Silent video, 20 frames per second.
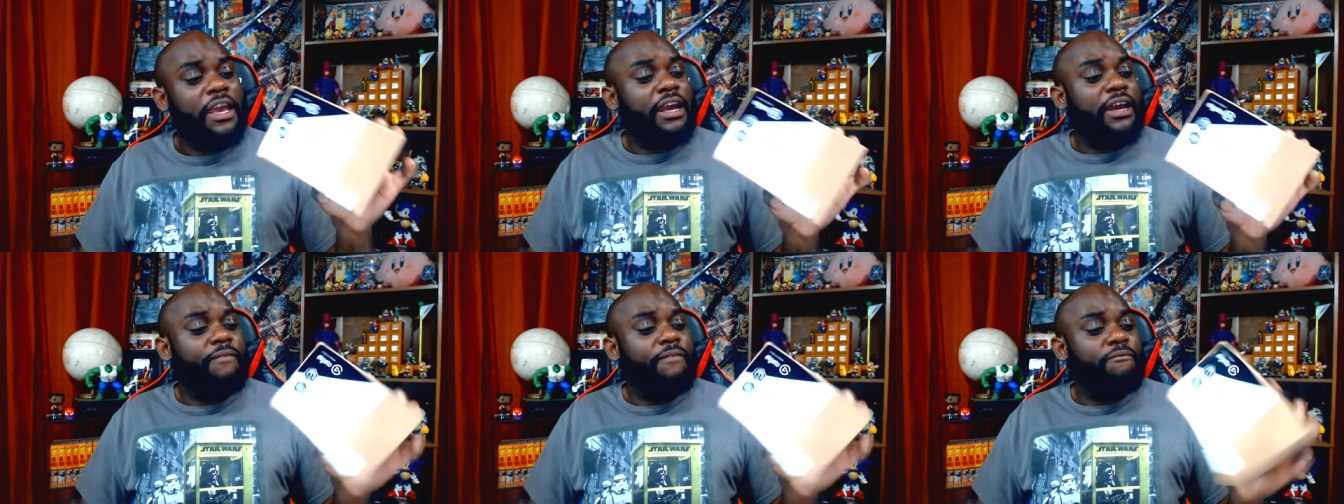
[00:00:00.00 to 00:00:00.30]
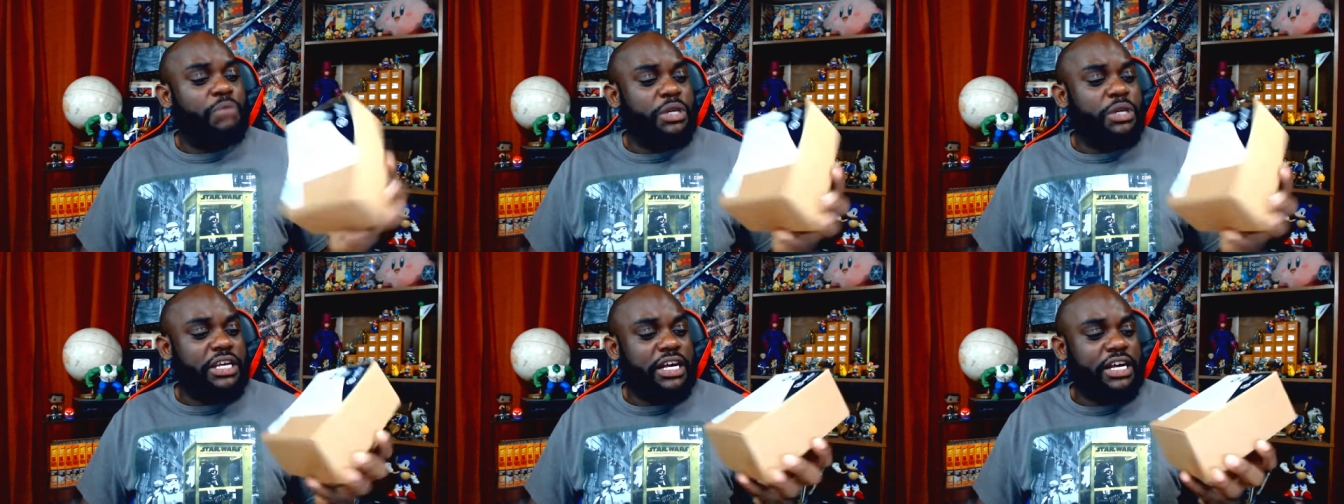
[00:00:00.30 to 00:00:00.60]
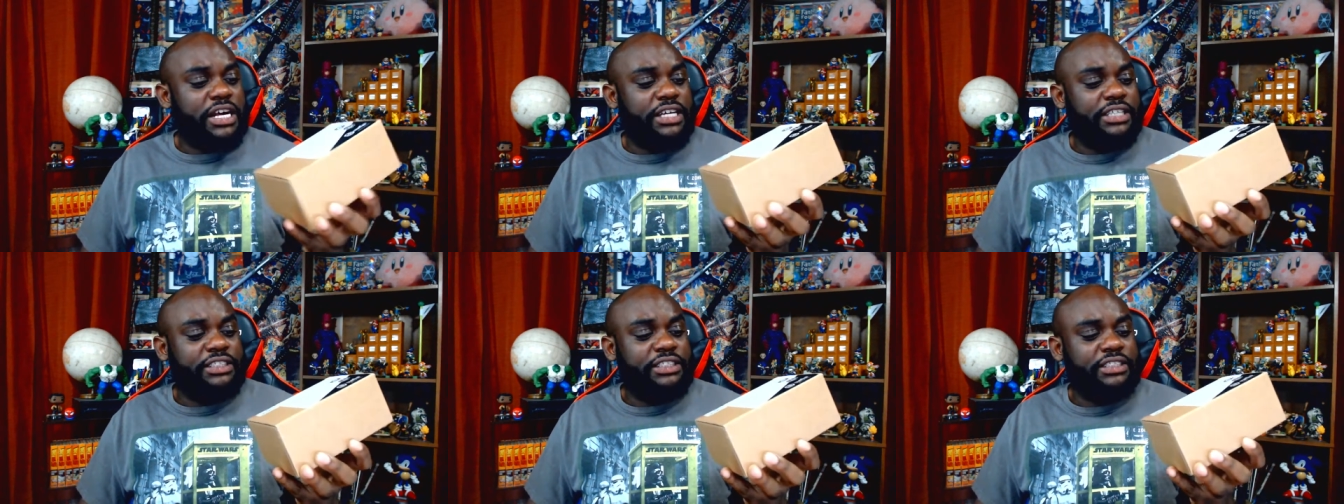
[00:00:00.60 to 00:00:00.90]

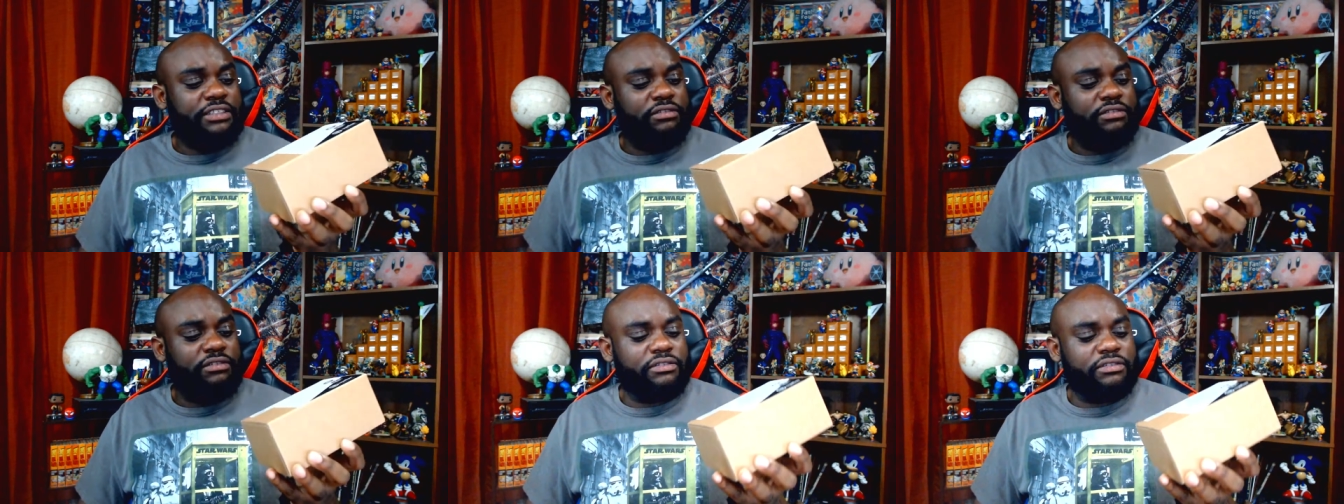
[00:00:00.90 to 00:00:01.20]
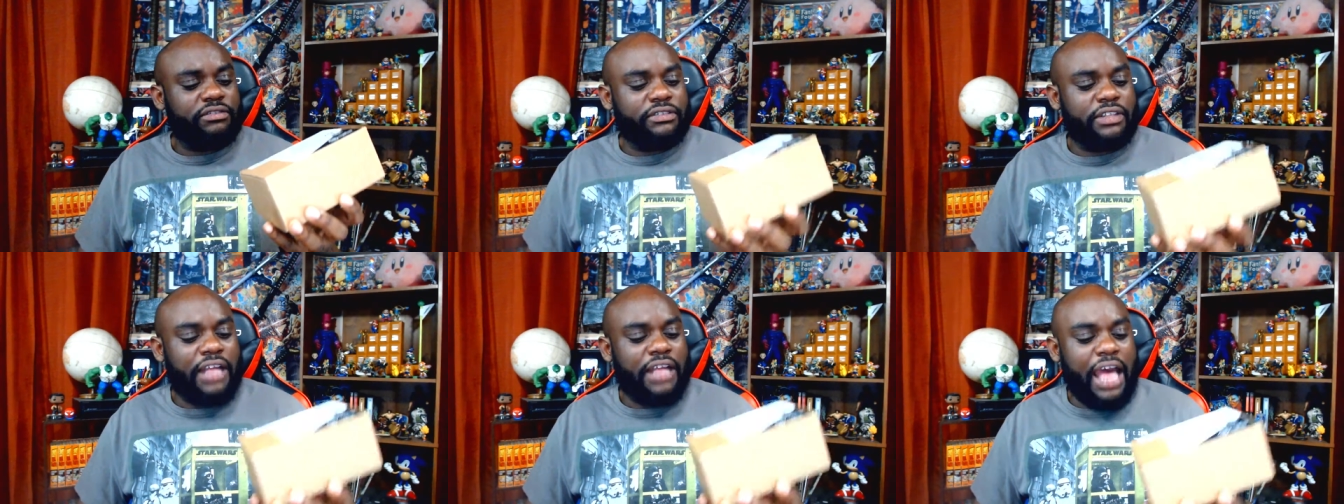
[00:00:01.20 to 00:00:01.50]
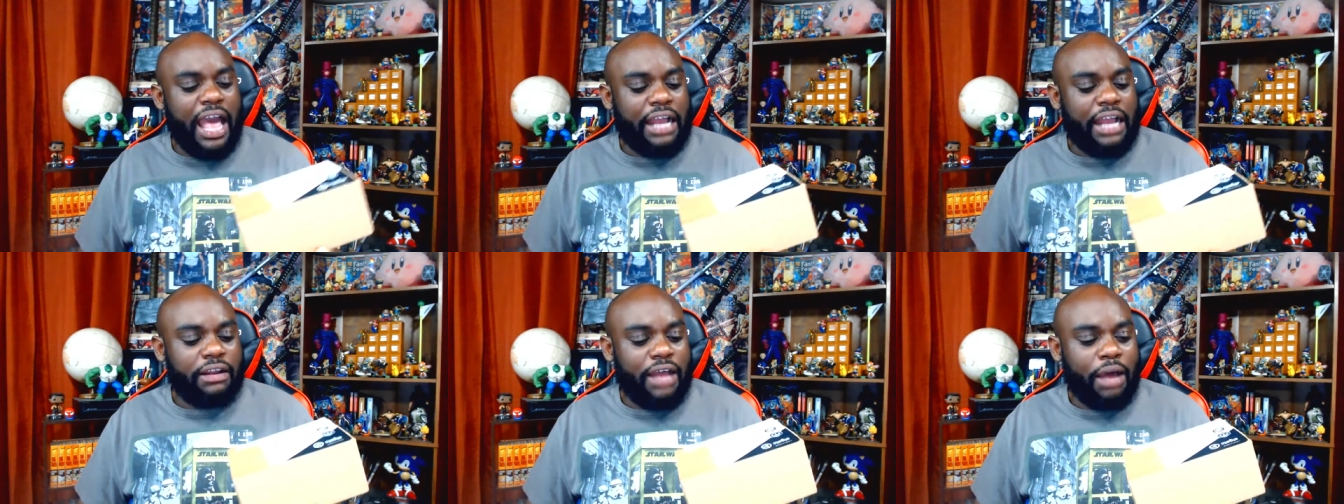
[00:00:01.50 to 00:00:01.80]
Because
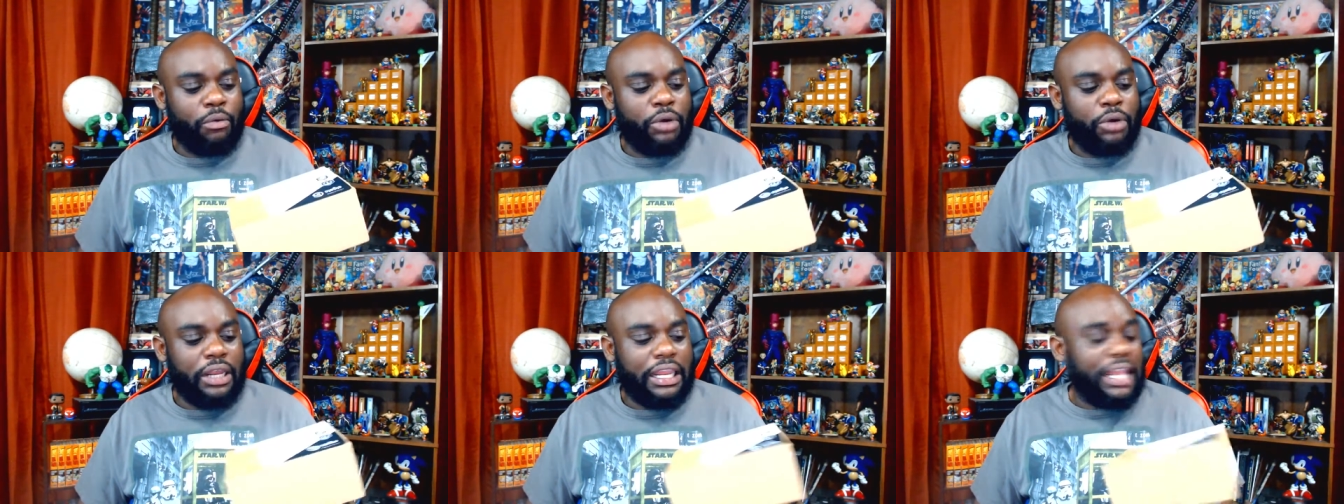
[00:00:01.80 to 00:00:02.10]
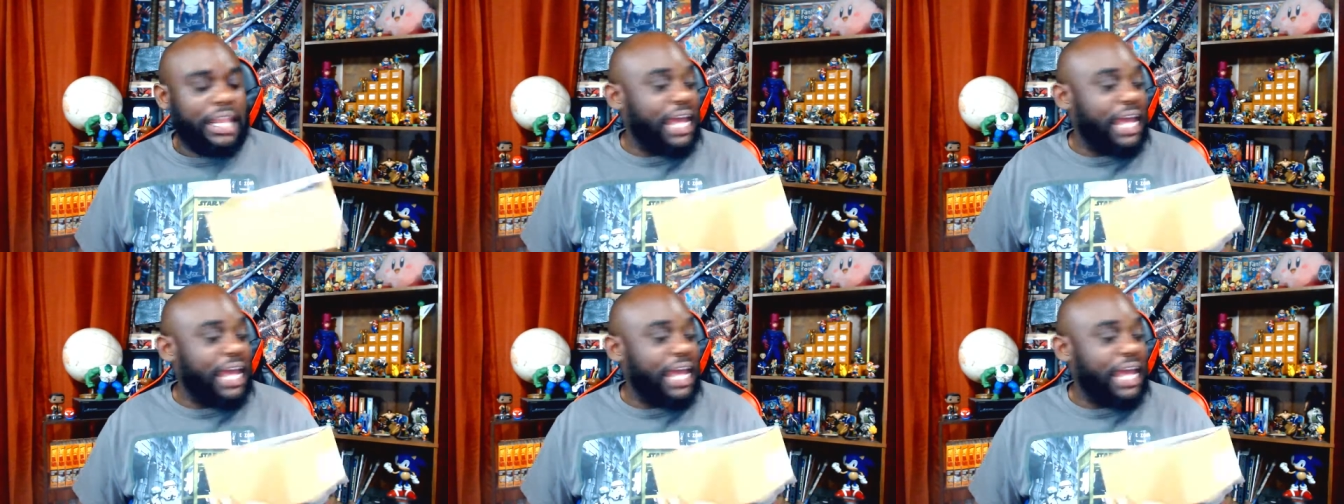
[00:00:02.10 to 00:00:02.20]
I, I would have